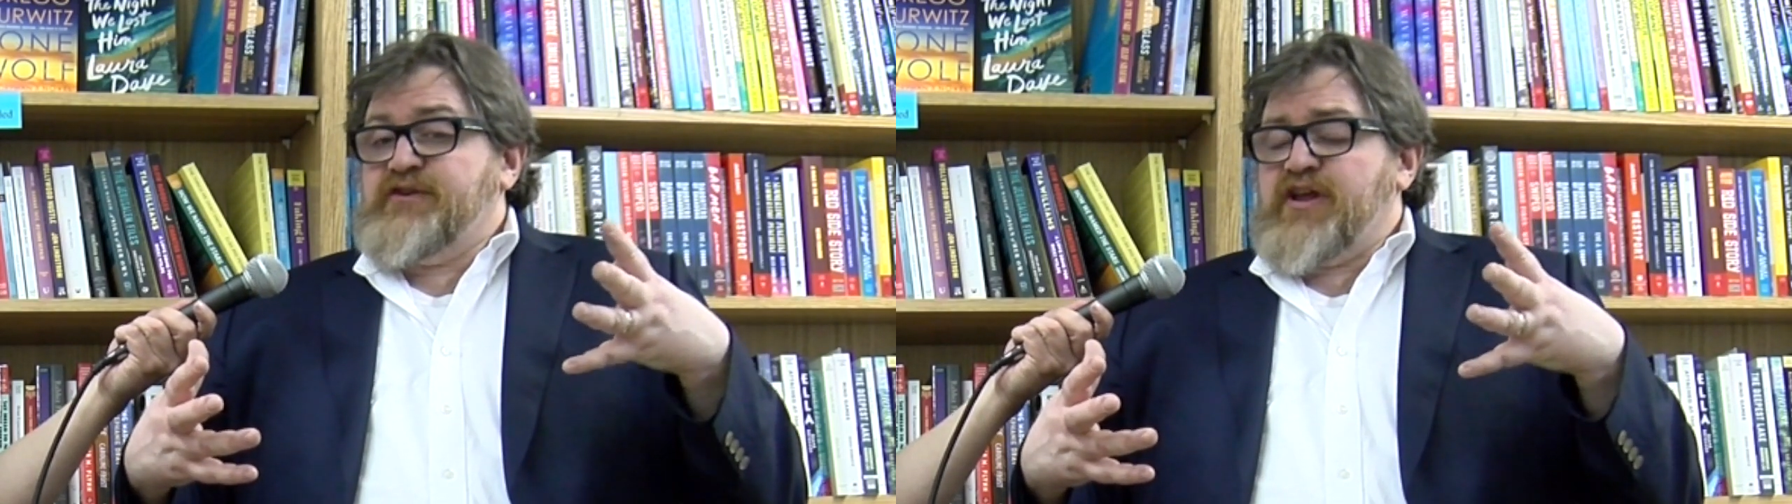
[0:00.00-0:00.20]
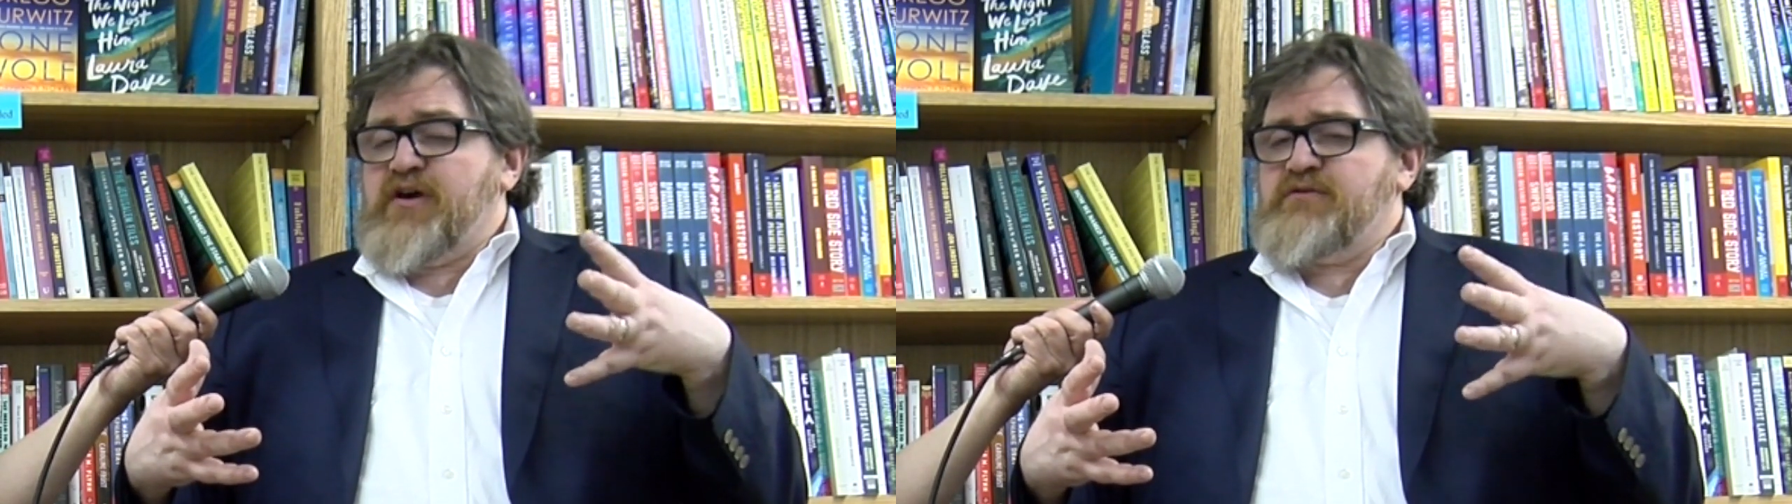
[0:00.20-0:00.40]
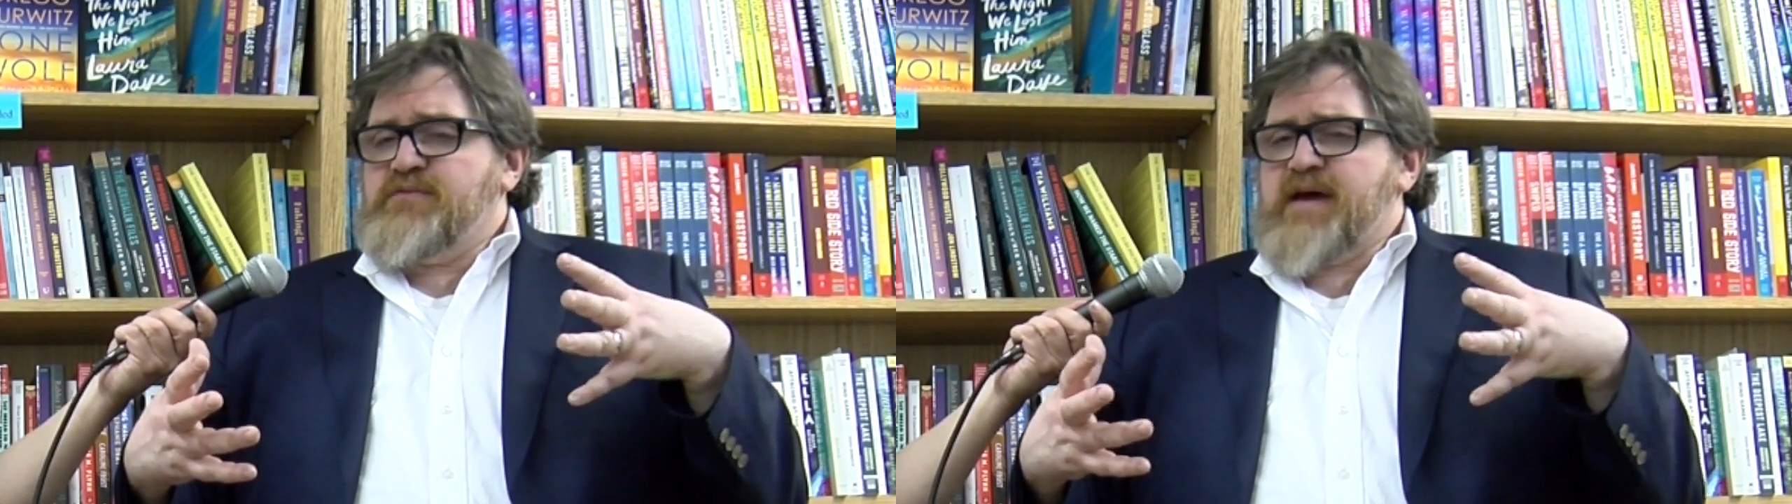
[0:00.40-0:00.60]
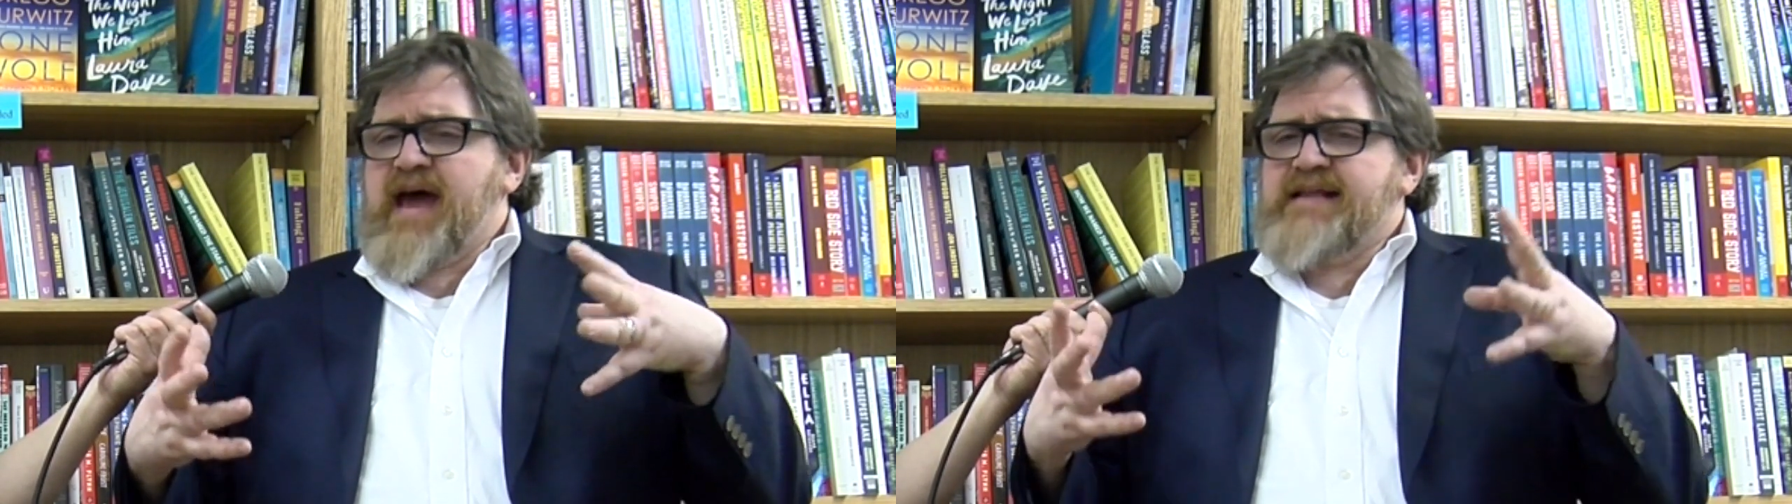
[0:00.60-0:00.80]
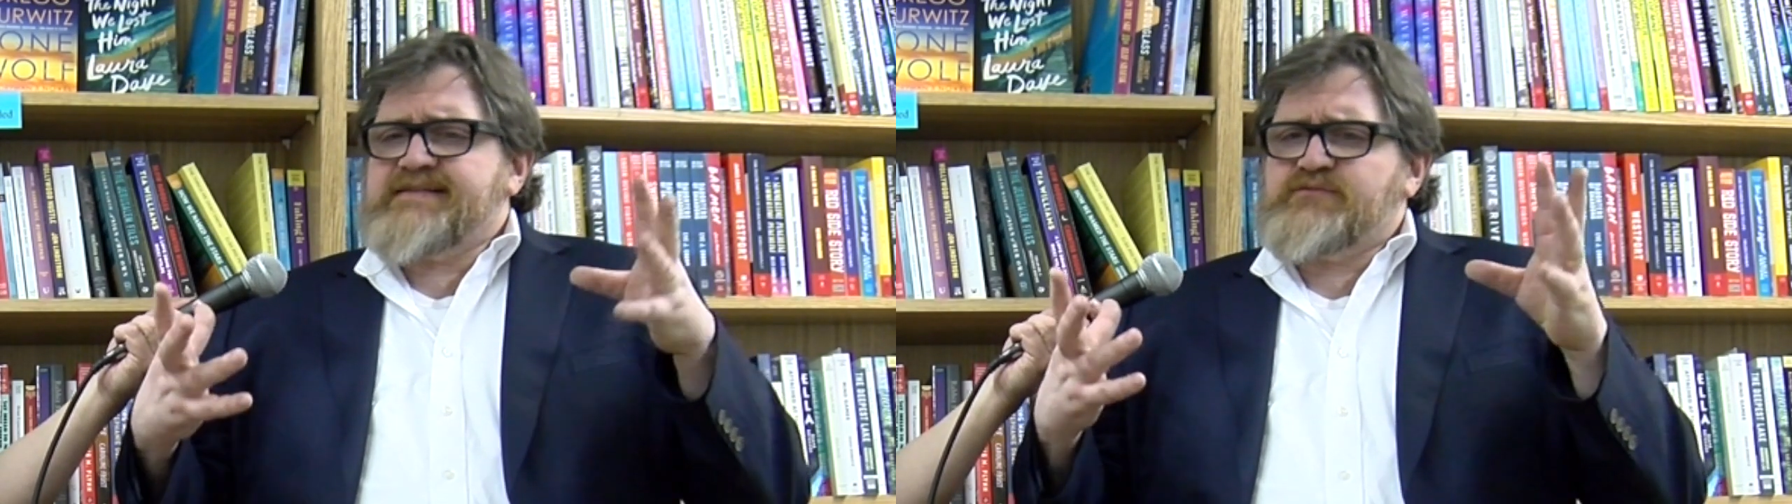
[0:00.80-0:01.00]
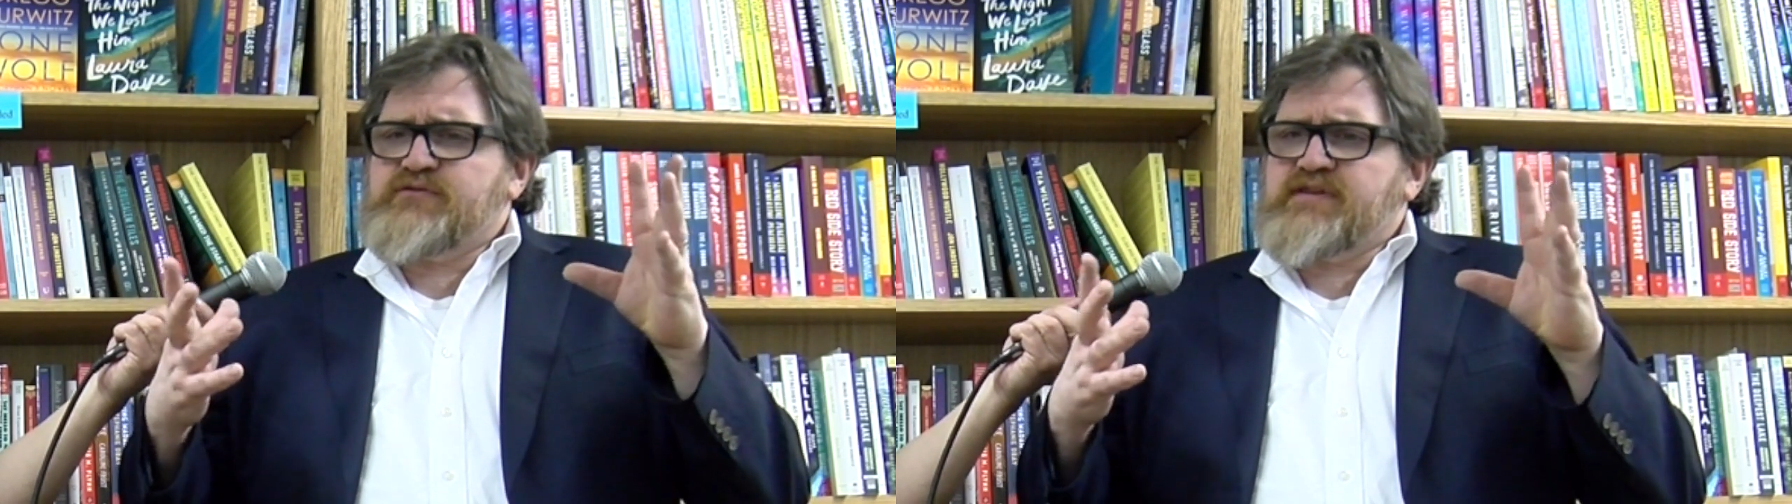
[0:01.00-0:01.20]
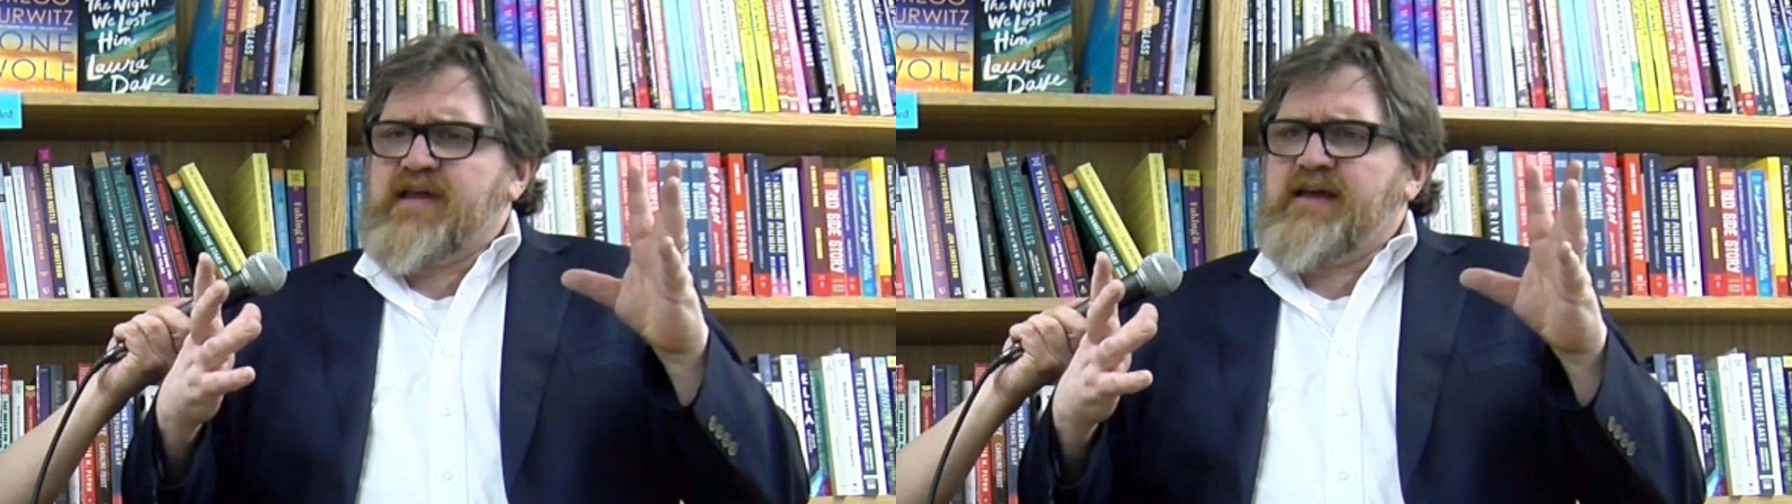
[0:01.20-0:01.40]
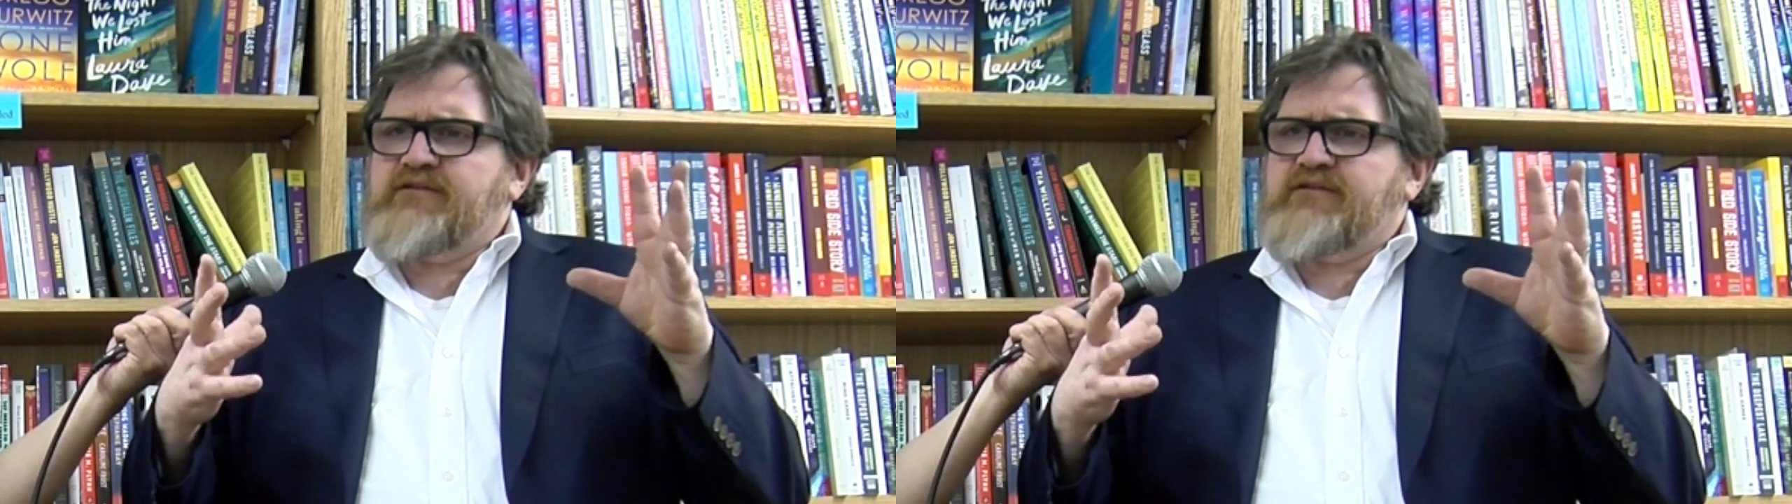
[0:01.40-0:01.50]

The bats was like,